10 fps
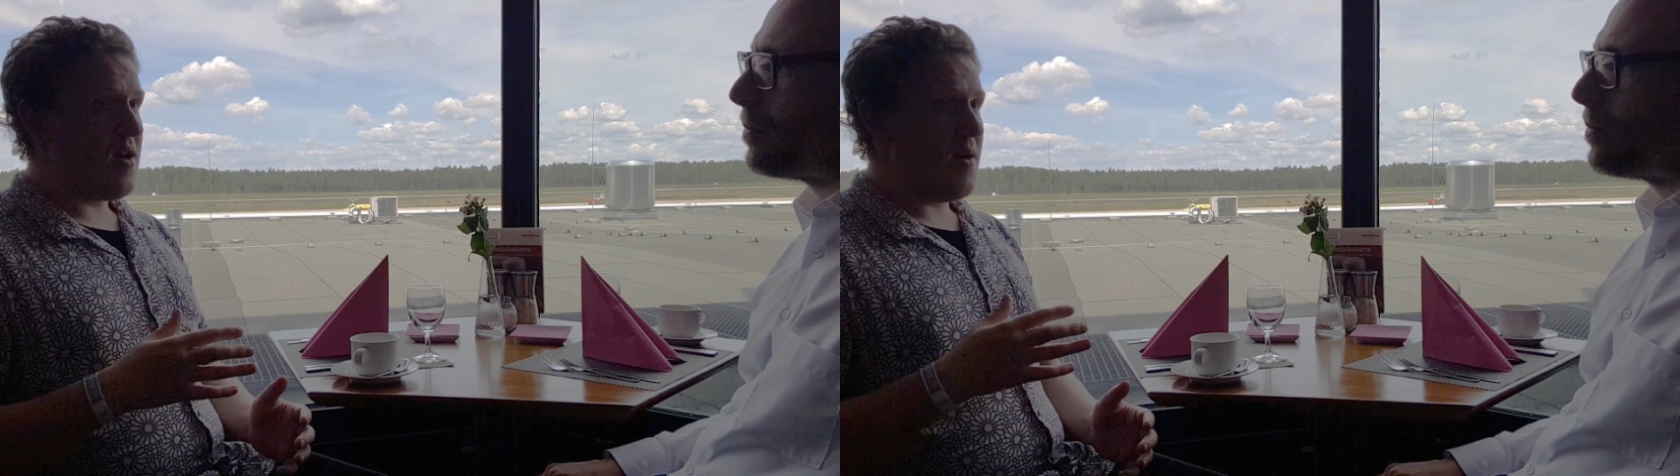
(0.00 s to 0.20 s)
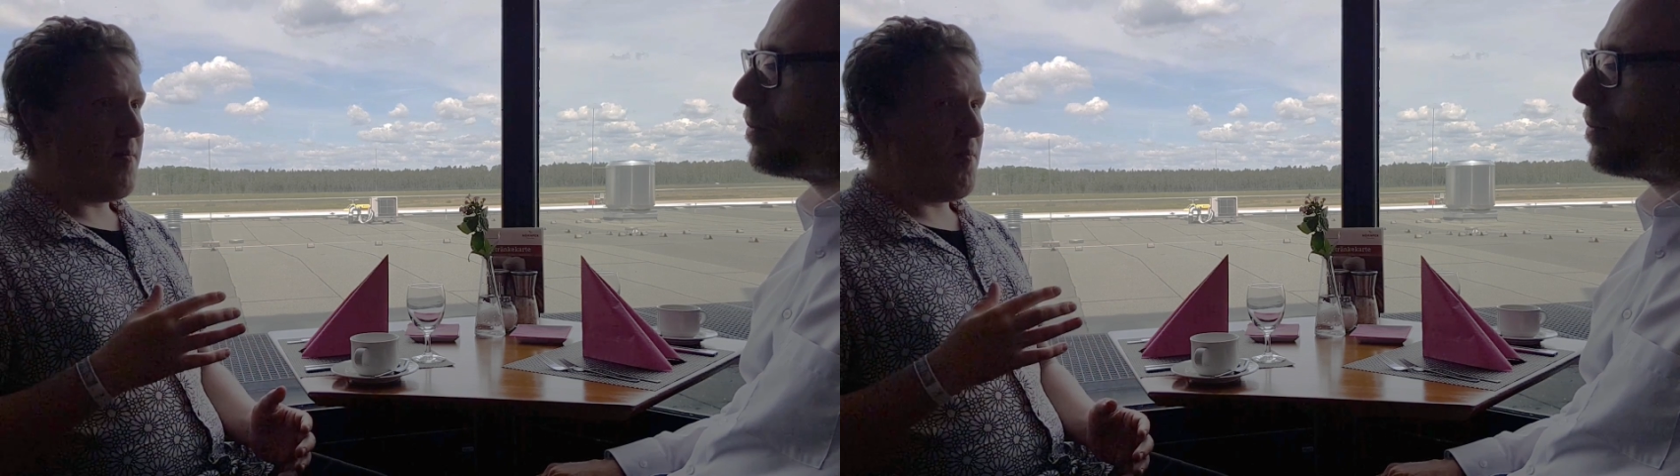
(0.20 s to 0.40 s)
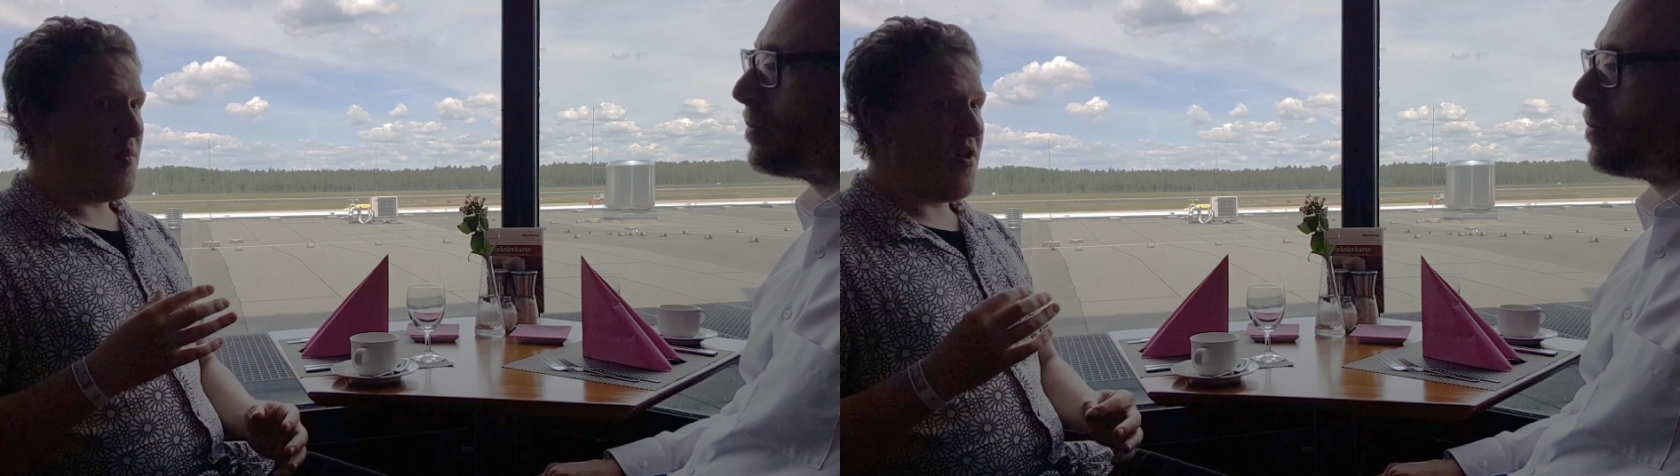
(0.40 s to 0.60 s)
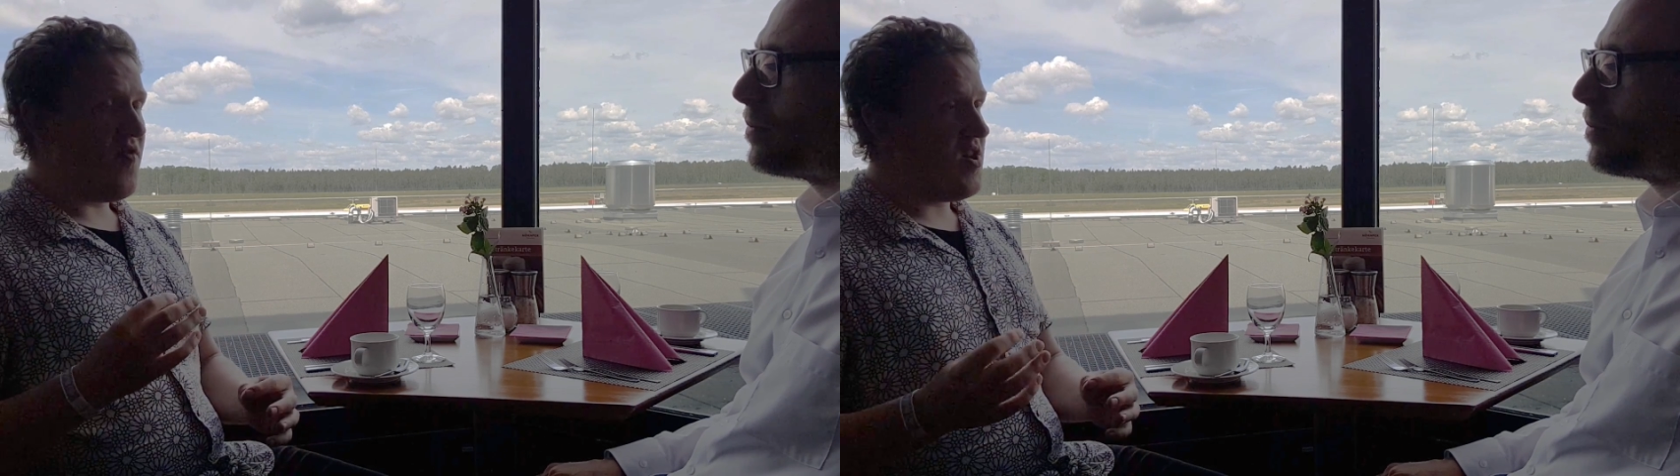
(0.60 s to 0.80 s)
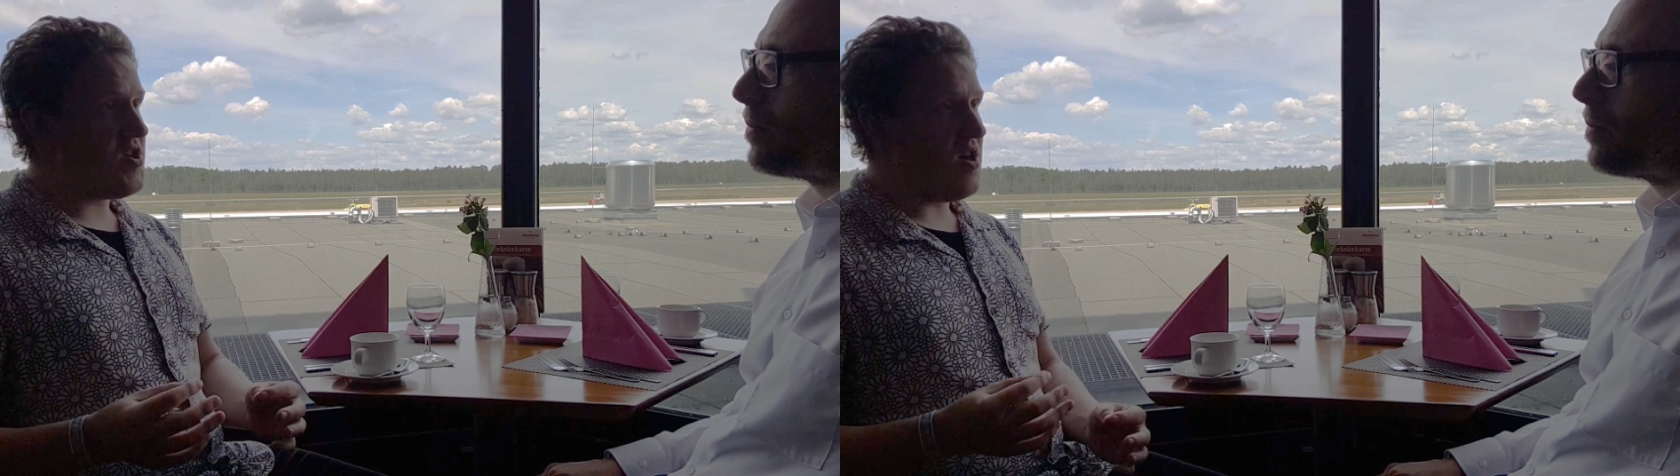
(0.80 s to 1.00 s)
when I
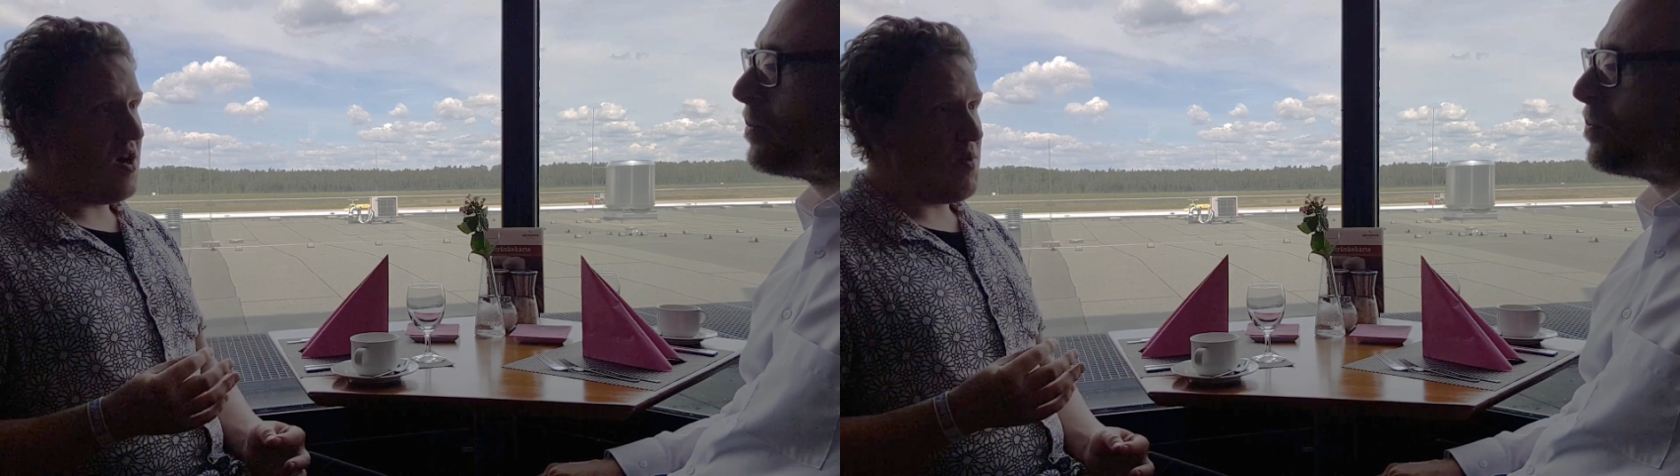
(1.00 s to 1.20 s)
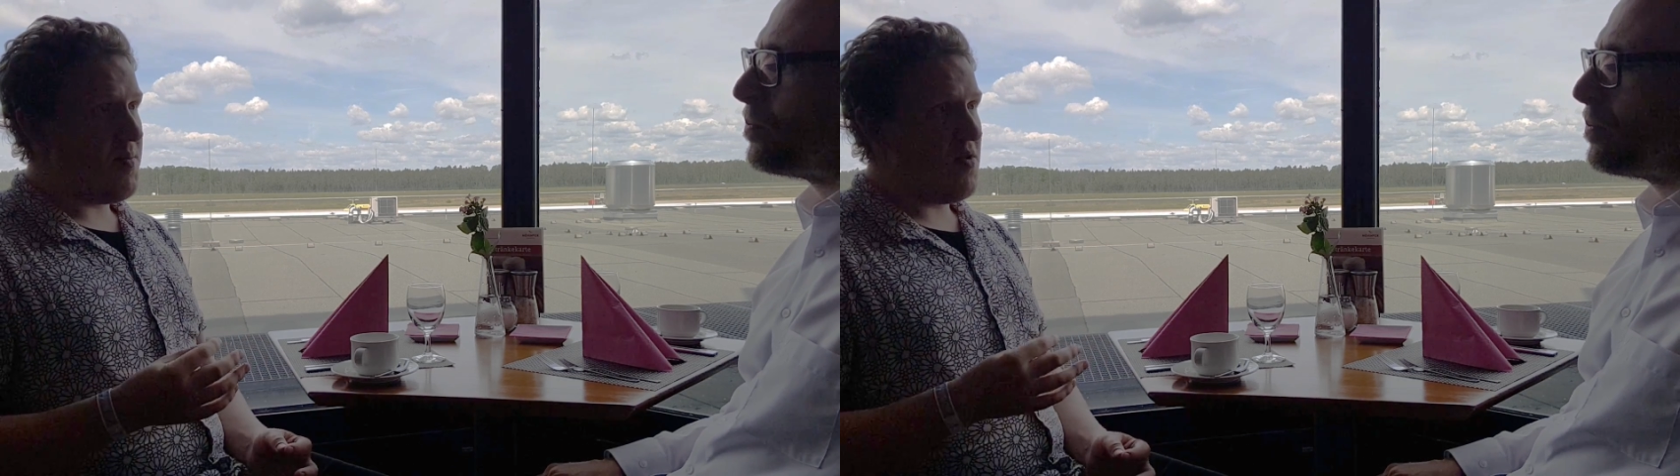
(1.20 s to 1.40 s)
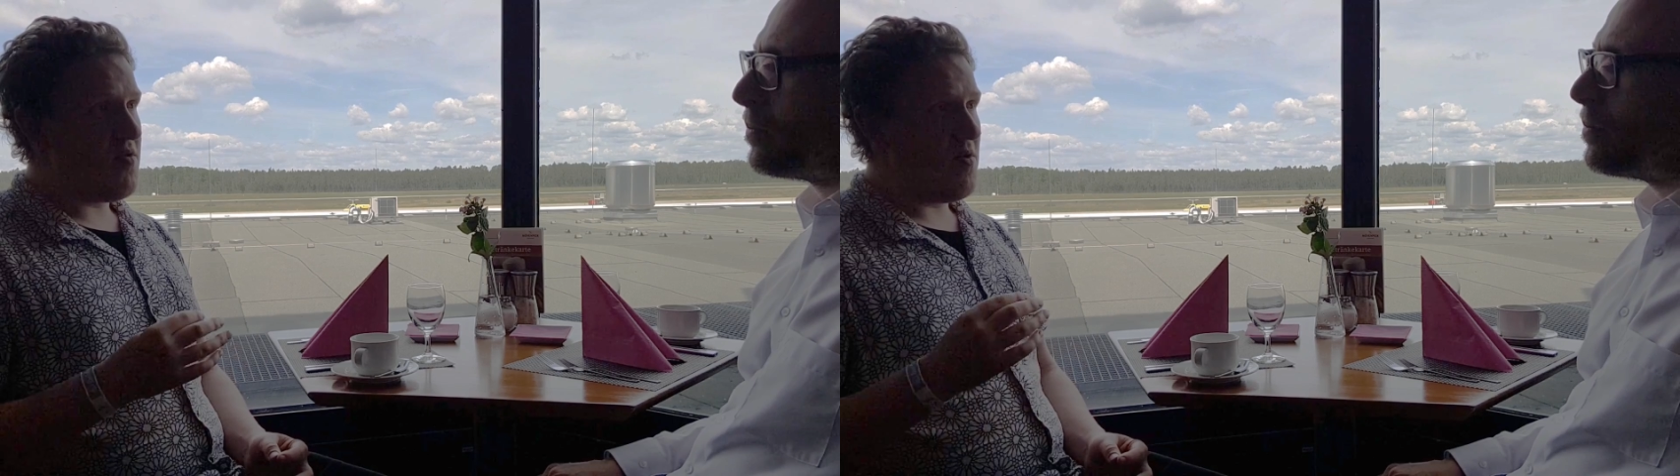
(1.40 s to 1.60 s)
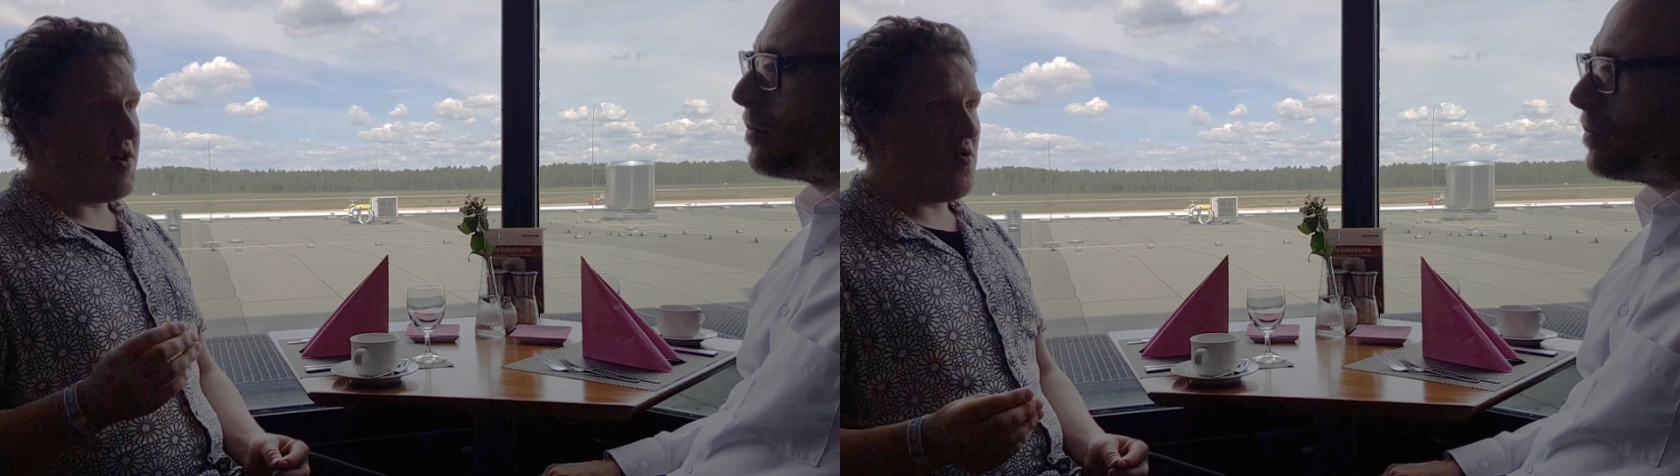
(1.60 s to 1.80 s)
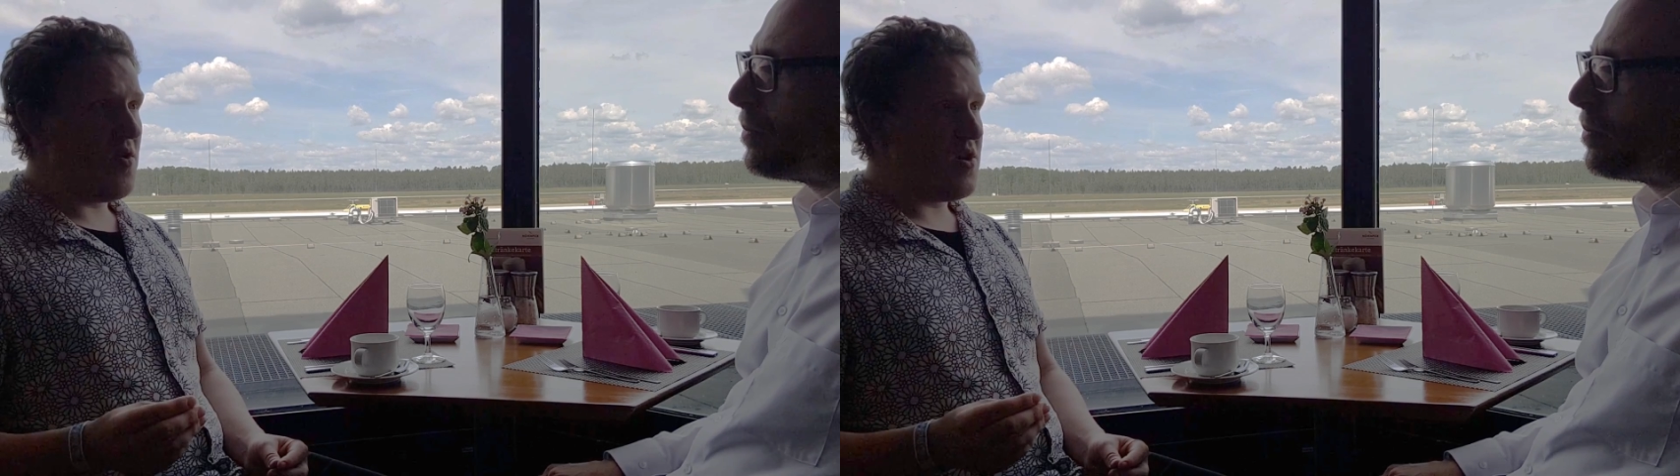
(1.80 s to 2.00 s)
first started with Builderall
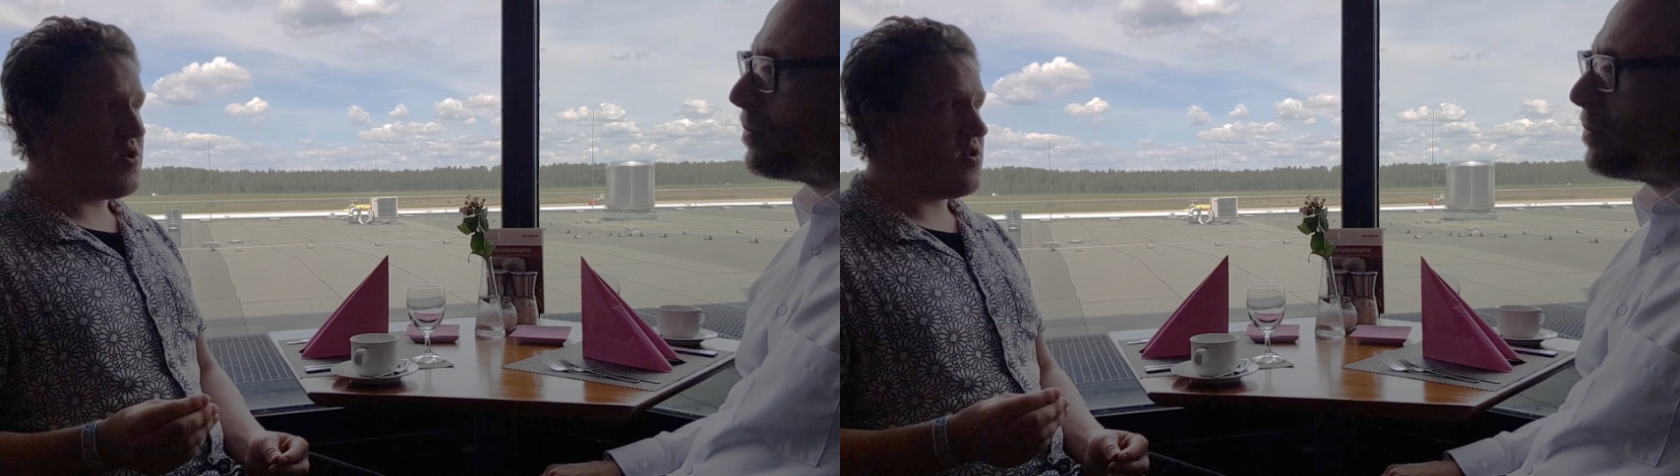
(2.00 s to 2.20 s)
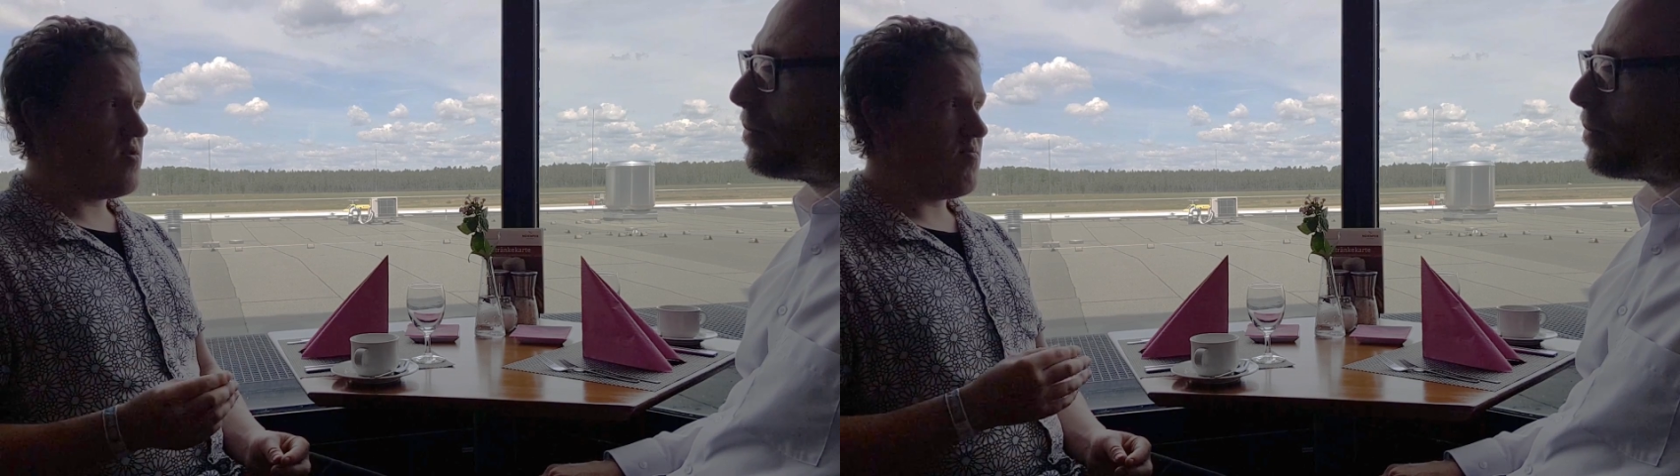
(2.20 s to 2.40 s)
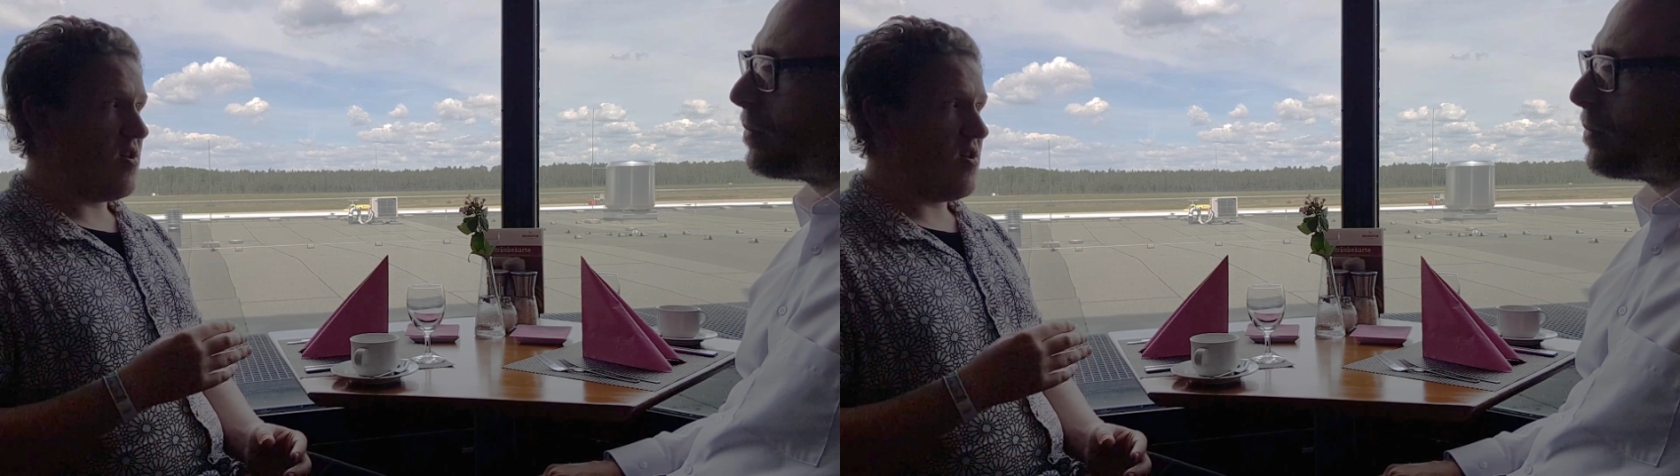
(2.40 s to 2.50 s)
in August,